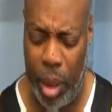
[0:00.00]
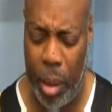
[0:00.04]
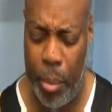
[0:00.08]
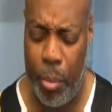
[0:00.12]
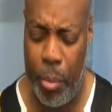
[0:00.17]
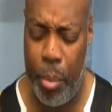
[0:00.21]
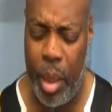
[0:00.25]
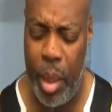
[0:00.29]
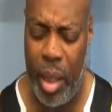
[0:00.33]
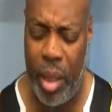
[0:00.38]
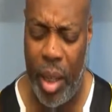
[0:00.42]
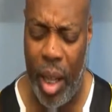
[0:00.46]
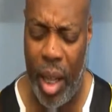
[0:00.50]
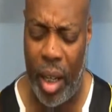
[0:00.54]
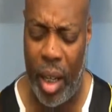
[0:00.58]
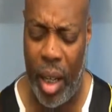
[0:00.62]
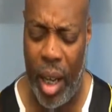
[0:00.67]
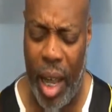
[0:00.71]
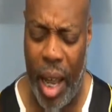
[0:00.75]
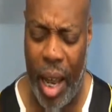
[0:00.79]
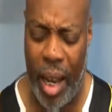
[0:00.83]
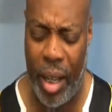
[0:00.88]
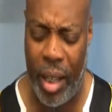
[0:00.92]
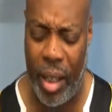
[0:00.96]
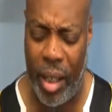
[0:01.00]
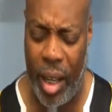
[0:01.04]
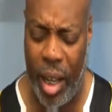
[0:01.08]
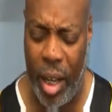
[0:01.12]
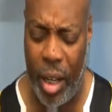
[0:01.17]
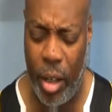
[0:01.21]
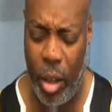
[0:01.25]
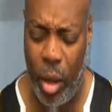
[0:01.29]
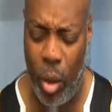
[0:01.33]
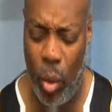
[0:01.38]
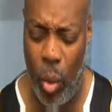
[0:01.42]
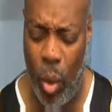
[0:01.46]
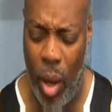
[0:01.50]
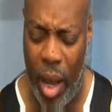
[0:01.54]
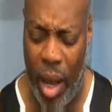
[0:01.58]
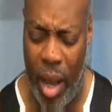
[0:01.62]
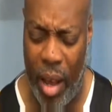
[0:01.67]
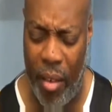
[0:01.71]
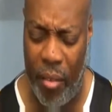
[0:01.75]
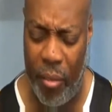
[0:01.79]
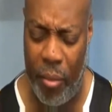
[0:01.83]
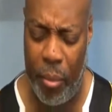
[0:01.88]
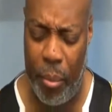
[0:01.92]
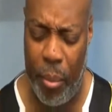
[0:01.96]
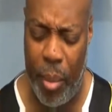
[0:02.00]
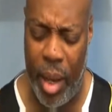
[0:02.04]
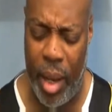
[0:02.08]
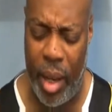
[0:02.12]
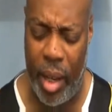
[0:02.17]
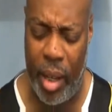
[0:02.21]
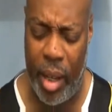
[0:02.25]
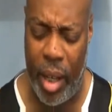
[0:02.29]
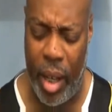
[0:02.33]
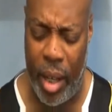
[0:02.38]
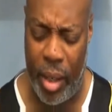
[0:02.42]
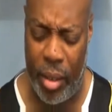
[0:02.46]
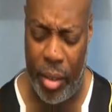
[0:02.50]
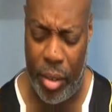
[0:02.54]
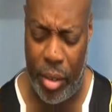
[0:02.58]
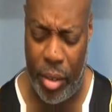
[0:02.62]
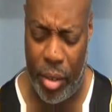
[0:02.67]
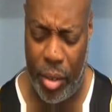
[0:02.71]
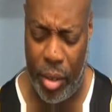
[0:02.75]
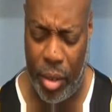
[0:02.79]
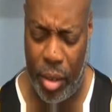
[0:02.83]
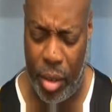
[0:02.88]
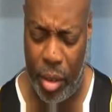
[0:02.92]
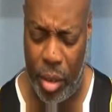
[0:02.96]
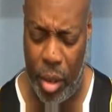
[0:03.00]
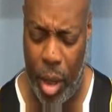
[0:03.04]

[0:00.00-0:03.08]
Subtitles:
and be that light that you have made us,